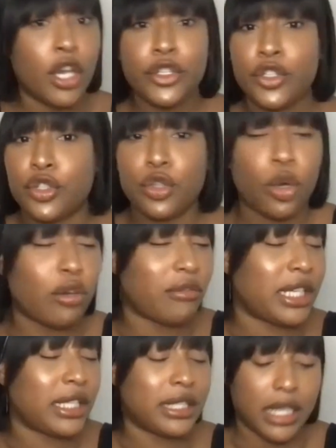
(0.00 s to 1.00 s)

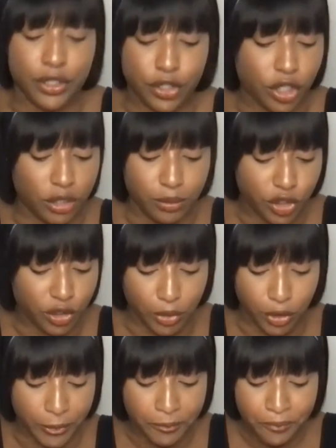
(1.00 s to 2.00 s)
stories, and so much
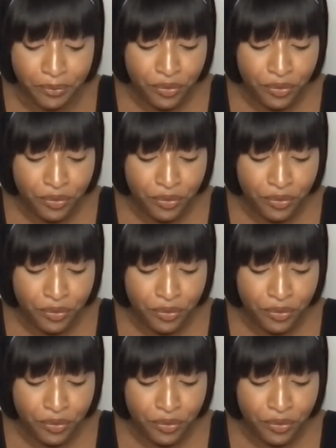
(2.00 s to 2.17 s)
more.